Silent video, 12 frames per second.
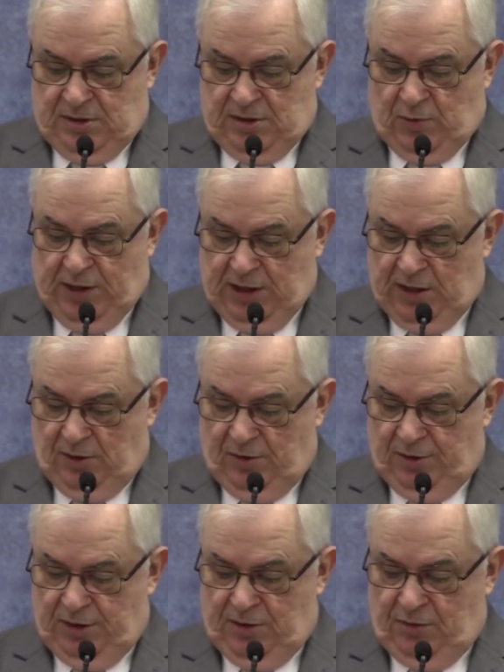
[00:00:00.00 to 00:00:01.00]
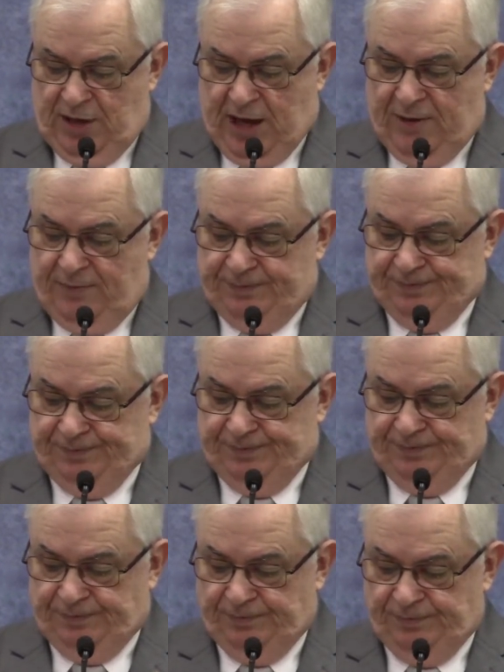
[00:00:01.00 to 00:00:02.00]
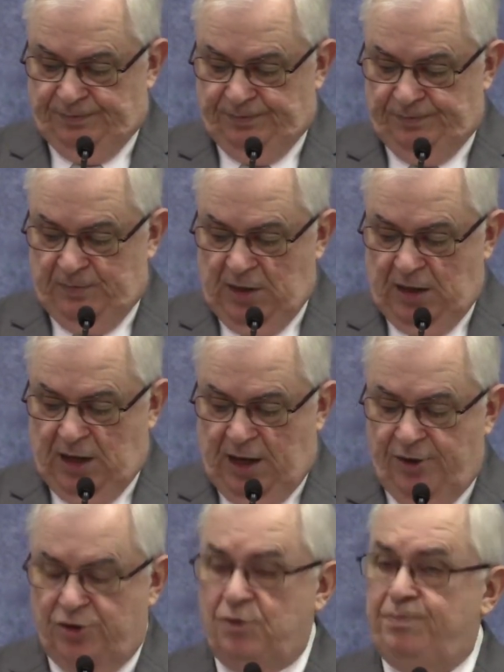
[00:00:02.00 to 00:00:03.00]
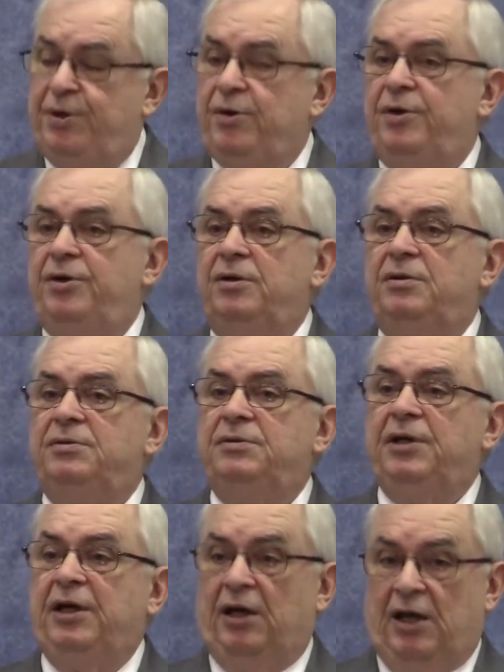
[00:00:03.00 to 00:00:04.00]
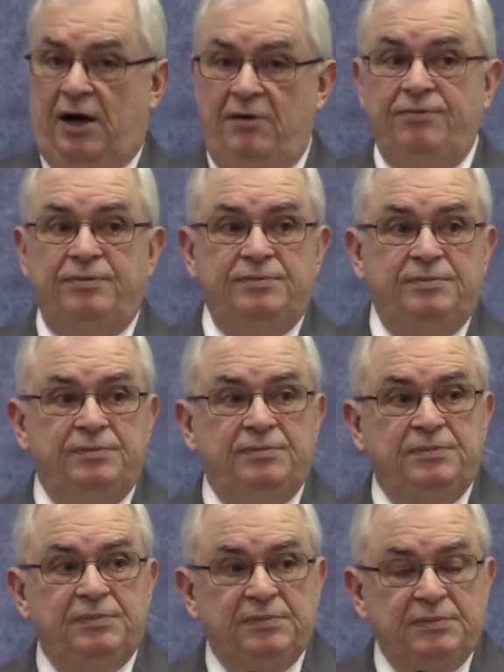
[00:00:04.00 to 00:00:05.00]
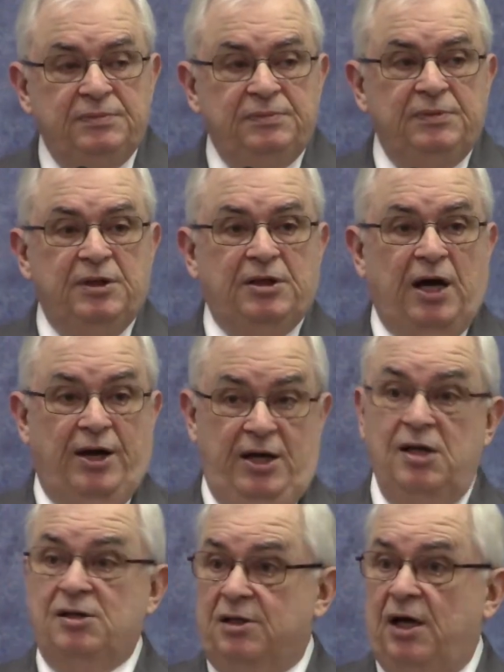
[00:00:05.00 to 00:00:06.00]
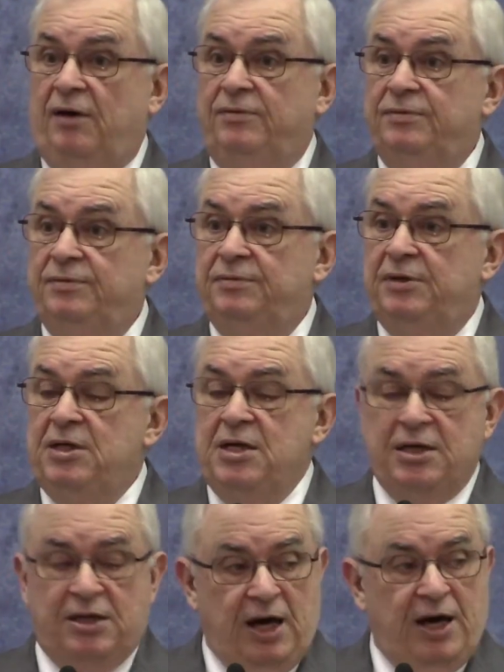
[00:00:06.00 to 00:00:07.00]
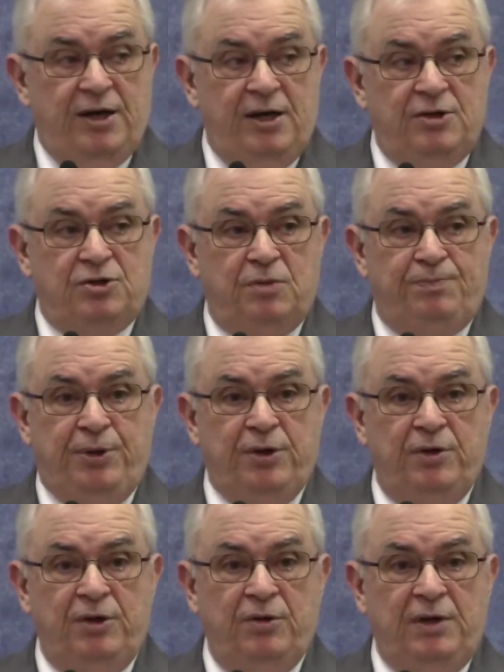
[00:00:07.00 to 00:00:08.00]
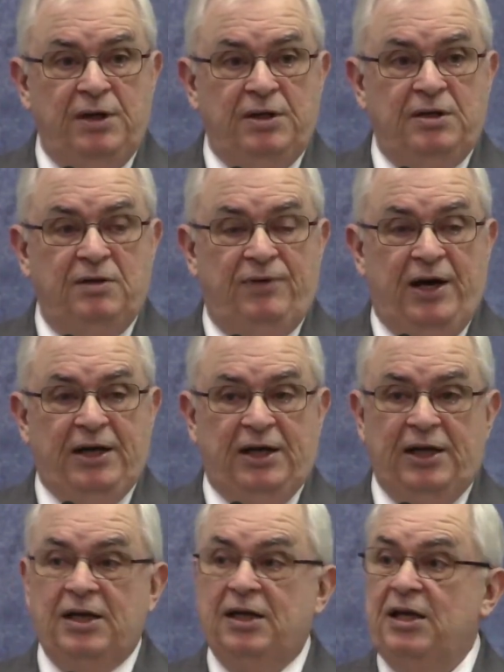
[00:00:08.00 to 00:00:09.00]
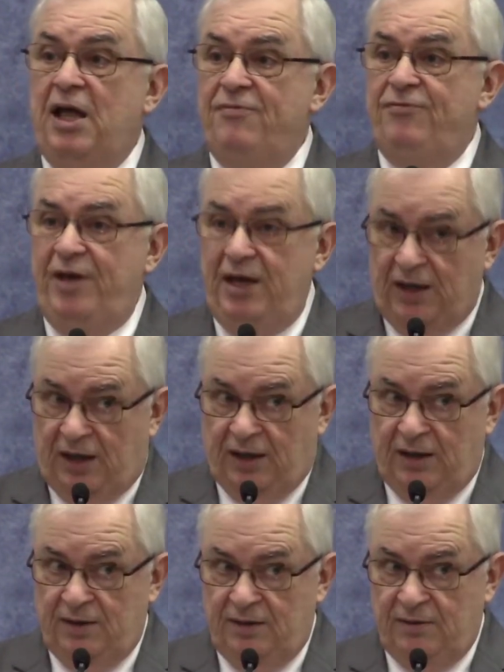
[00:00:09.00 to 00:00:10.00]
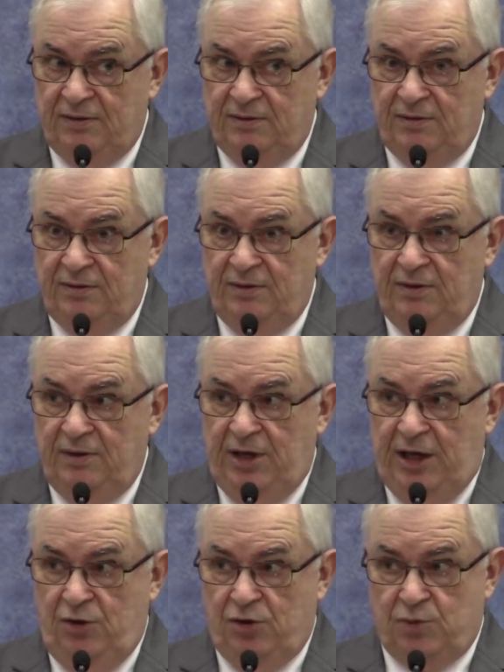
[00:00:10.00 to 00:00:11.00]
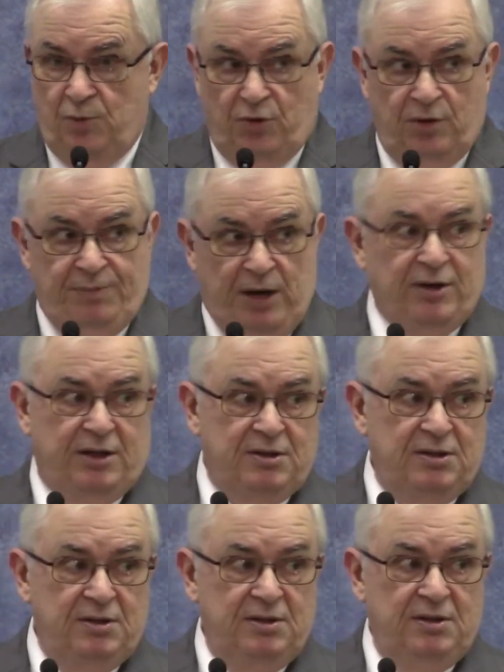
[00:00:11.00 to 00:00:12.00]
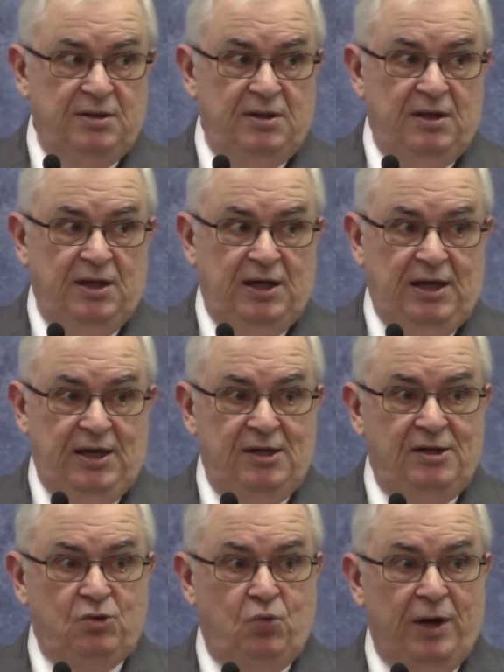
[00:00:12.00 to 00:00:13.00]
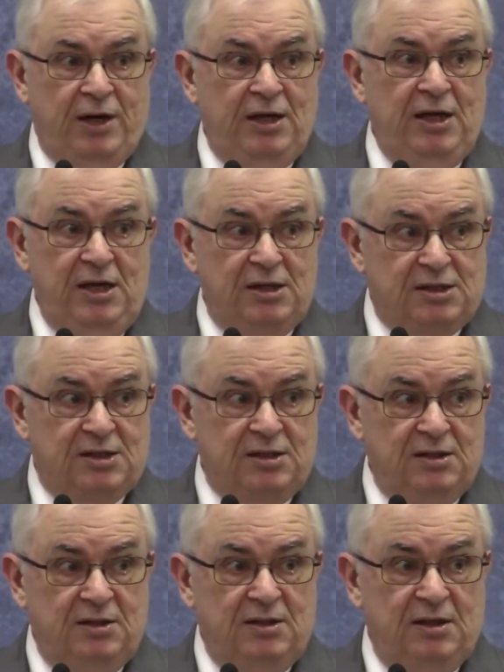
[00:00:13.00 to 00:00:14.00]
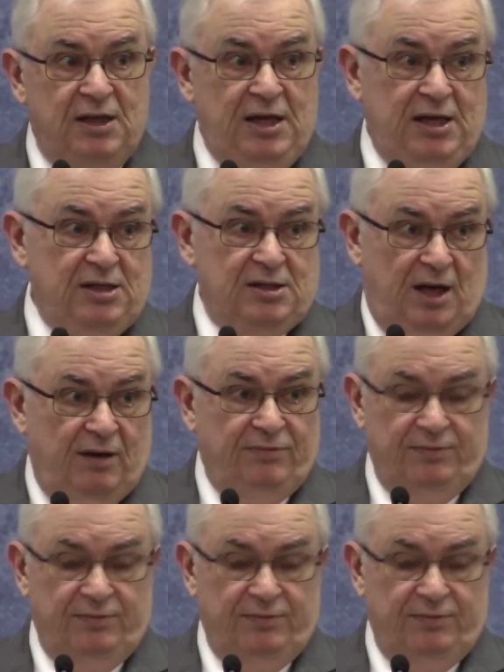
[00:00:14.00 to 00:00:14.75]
We can learn to do that. God is superior in love. God is love. God is superior in divinely loving. He knows more about it. He is what it is. He is love.